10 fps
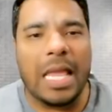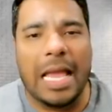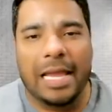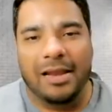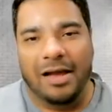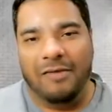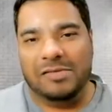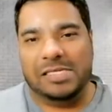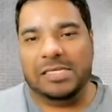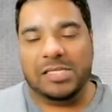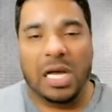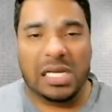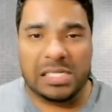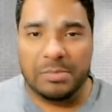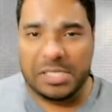And obviously
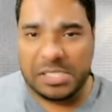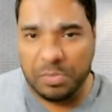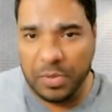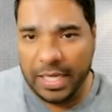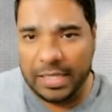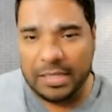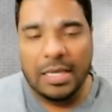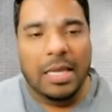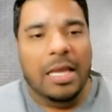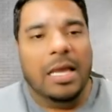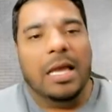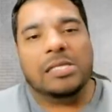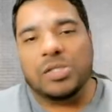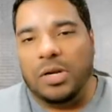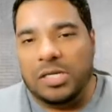stocks can be split
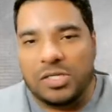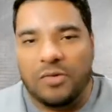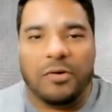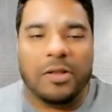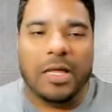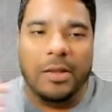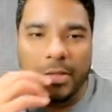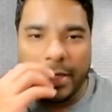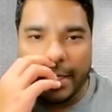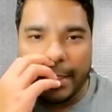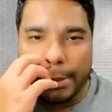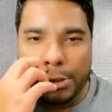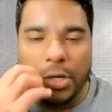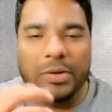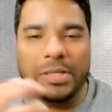and so on and so forth. I don't think I need to
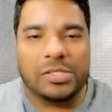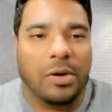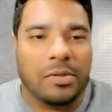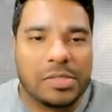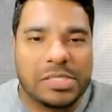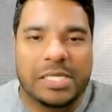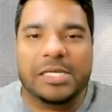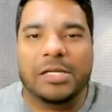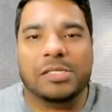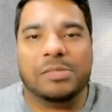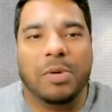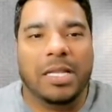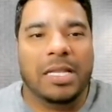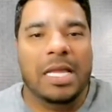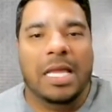go into all those details, but